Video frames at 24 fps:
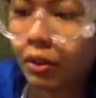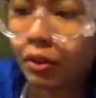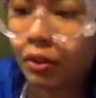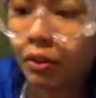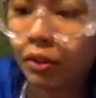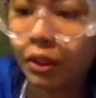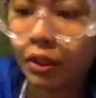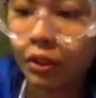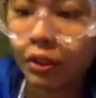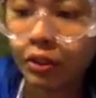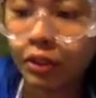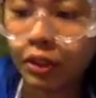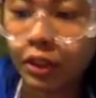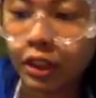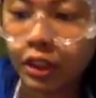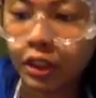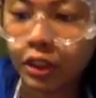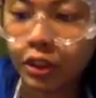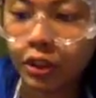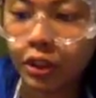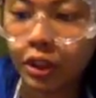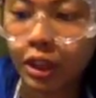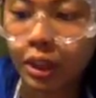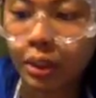
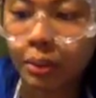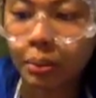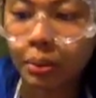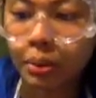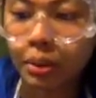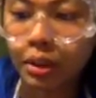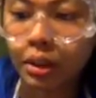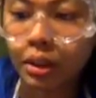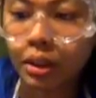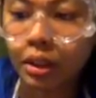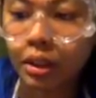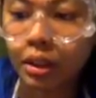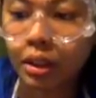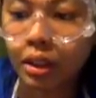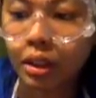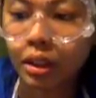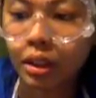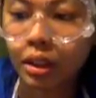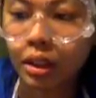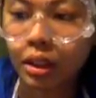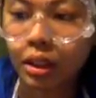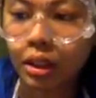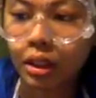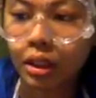15 drops
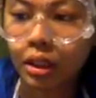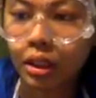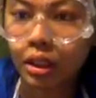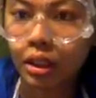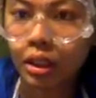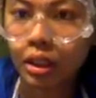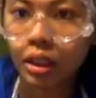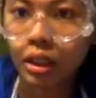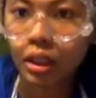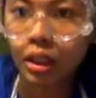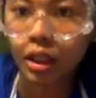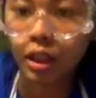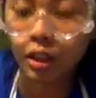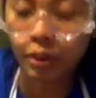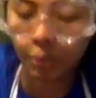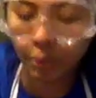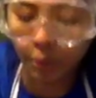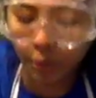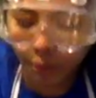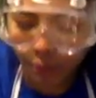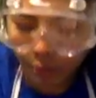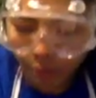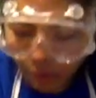of pure